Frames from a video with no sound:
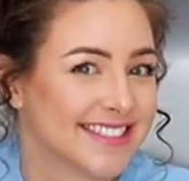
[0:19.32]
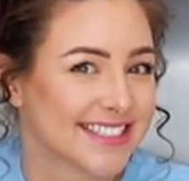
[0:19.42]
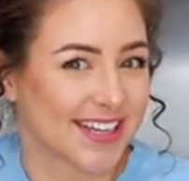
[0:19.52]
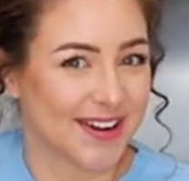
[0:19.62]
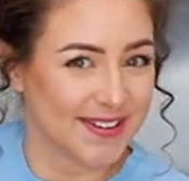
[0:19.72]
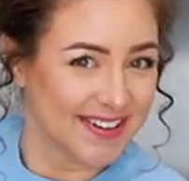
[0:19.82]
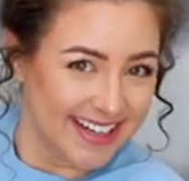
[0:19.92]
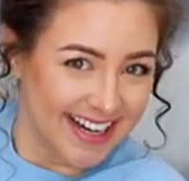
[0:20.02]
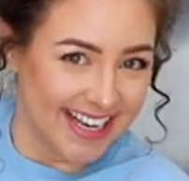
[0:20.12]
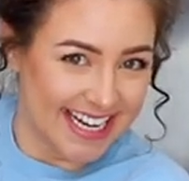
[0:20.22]
so
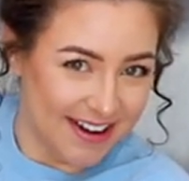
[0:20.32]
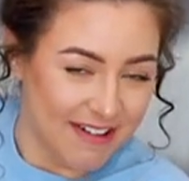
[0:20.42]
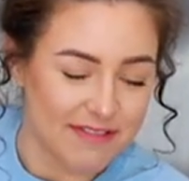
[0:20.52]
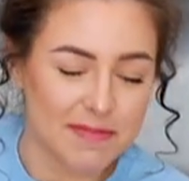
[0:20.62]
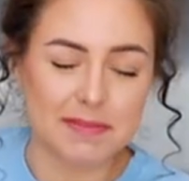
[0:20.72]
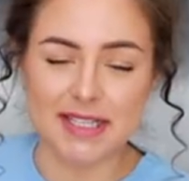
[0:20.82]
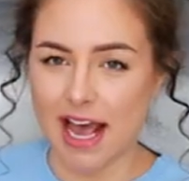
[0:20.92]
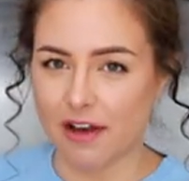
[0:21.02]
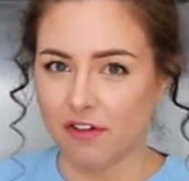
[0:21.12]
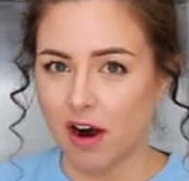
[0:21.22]
I now have mum's
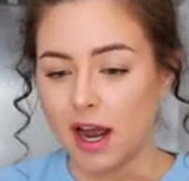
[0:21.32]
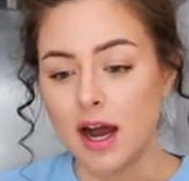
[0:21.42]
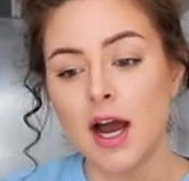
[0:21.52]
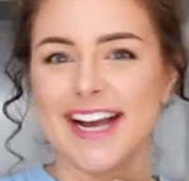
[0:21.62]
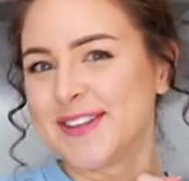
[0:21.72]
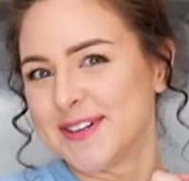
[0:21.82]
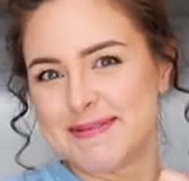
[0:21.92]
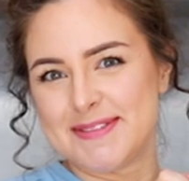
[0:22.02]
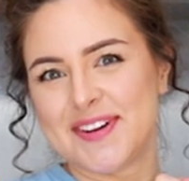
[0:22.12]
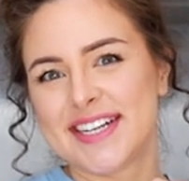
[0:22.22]
air fryer. I thought
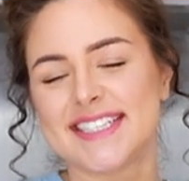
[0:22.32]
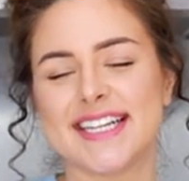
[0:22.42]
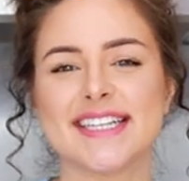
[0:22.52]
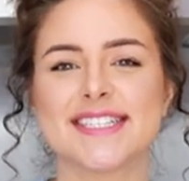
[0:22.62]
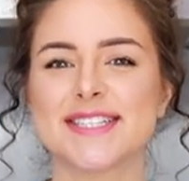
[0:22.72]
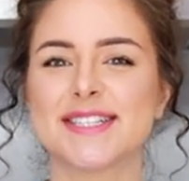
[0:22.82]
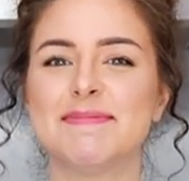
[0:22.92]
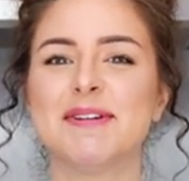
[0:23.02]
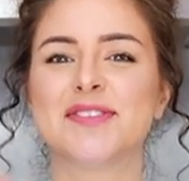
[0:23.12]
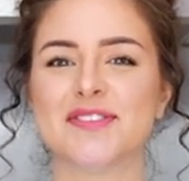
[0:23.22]
it'd be fun to test some
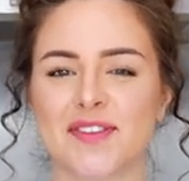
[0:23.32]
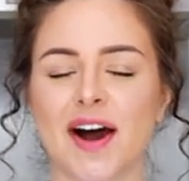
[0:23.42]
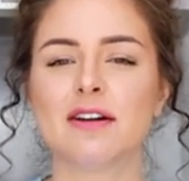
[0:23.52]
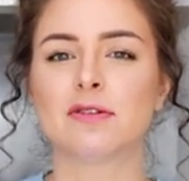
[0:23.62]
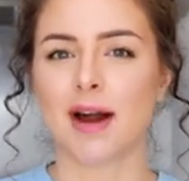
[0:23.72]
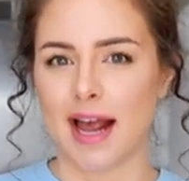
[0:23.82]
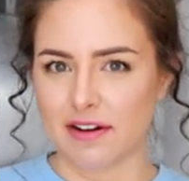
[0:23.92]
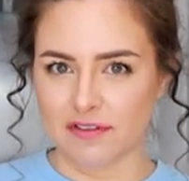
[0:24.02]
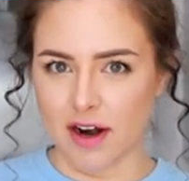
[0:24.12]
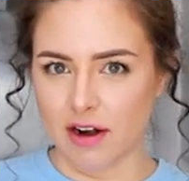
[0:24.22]
of the viral air
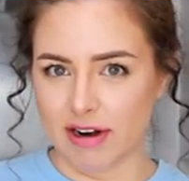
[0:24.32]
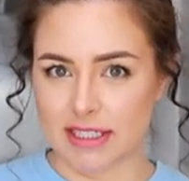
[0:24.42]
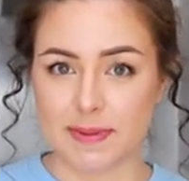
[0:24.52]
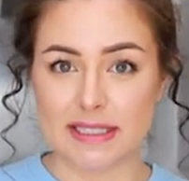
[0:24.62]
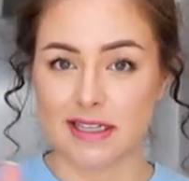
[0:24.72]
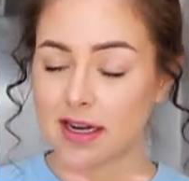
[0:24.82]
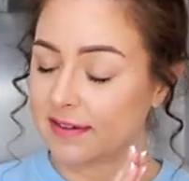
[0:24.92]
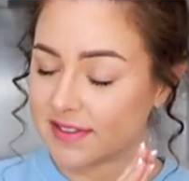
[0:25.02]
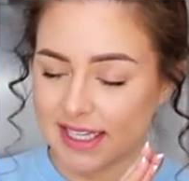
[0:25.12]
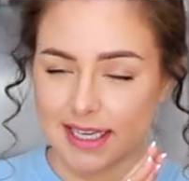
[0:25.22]
fryer recipes that
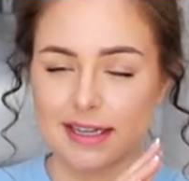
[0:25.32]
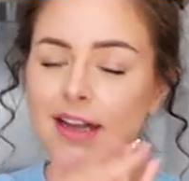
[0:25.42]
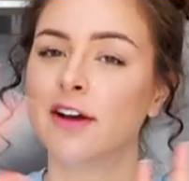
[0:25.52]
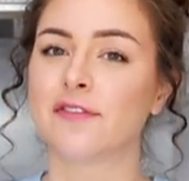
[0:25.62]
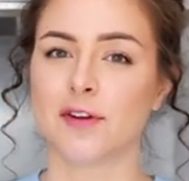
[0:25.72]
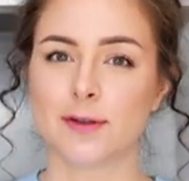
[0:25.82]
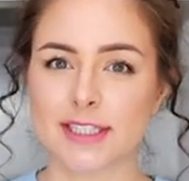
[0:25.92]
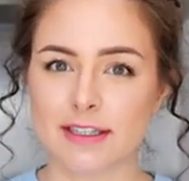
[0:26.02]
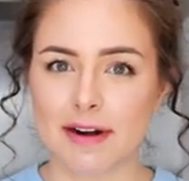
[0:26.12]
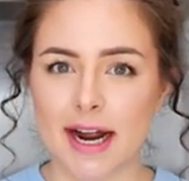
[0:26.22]
I've seen
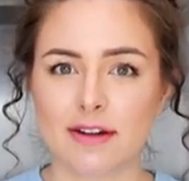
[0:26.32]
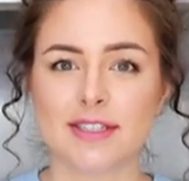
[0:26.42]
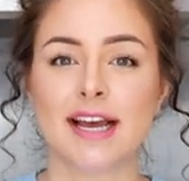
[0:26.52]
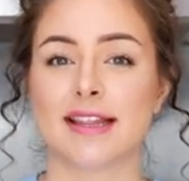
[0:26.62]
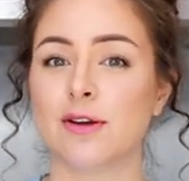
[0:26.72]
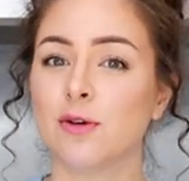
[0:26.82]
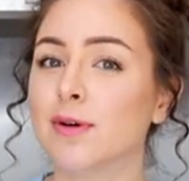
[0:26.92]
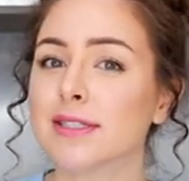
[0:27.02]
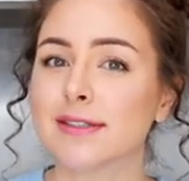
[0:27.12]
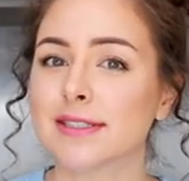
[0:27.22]
floating around. They
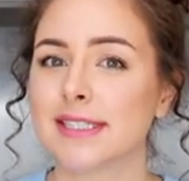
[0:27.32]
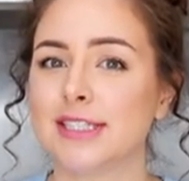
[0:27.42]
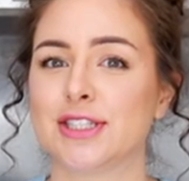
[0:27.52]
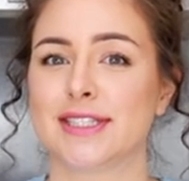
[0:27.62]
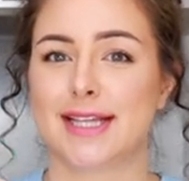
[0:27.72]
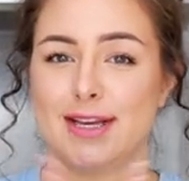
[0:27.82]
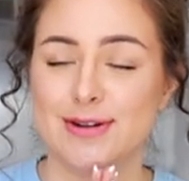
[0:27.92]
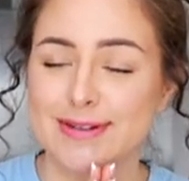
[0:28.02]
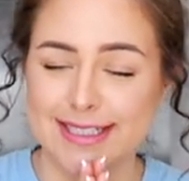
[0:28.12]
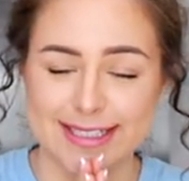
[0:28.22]
always look delicious, they
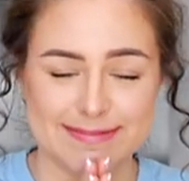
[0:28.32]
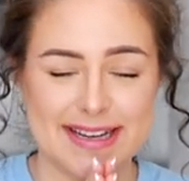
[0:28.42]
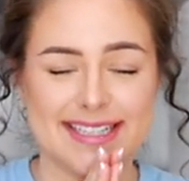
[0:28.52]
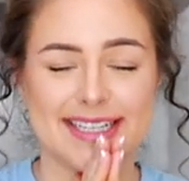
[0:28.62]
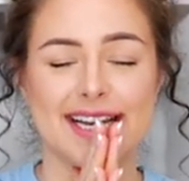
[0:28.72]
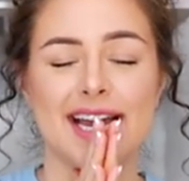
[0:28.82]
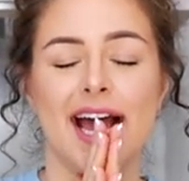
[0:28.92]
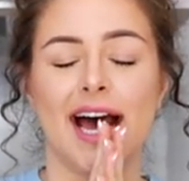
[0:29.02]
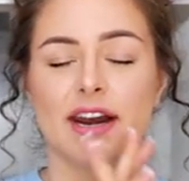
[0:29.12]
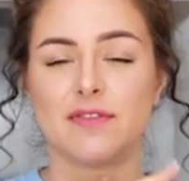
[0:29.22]
always look amazing,
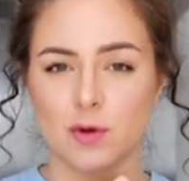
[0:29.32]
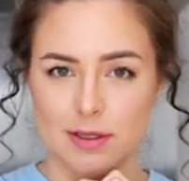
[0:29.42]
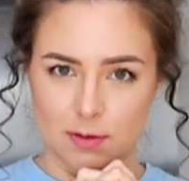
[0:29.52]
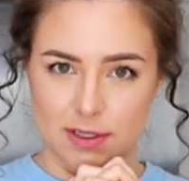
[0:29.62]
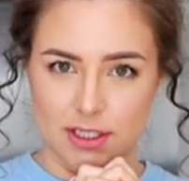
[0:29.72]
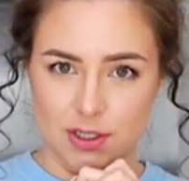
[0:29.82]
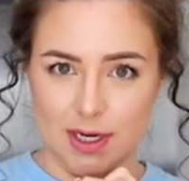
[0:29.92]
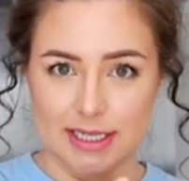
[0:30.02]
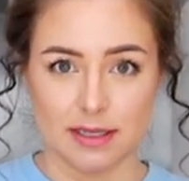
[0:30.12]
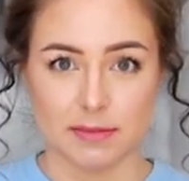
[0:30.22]
and I've always wanted to
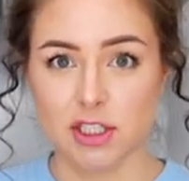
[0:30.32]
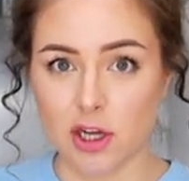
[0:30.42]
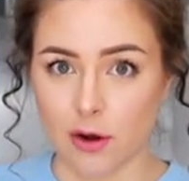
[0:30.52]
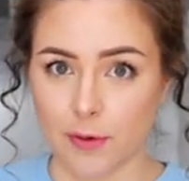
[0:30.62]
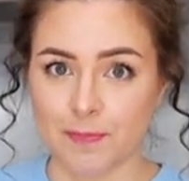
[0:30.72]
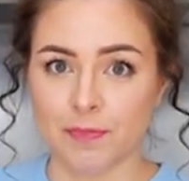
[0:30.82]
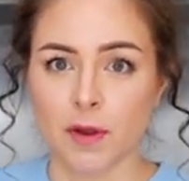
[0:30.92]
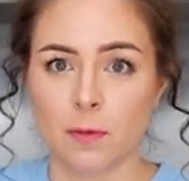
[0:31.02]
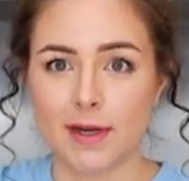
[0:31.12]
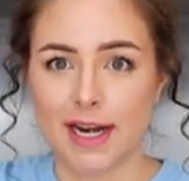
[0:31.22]
try some. So
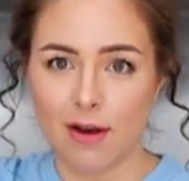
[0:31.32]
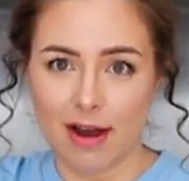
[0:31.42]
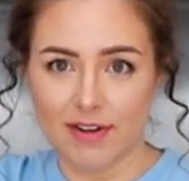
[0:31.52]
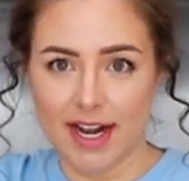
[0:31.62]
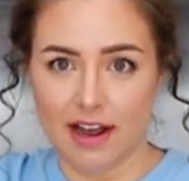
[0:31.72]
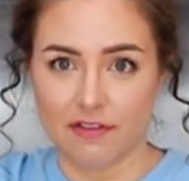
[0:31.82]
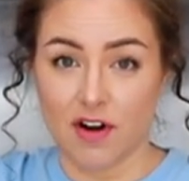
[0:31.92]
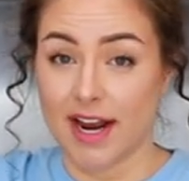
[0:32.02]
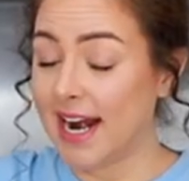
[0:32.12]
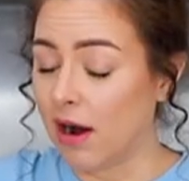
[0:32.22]
we now have an air
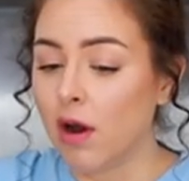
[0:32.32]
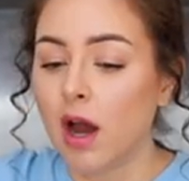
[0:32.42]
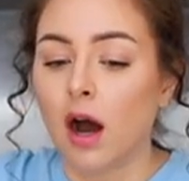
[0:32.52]
fryer. Now,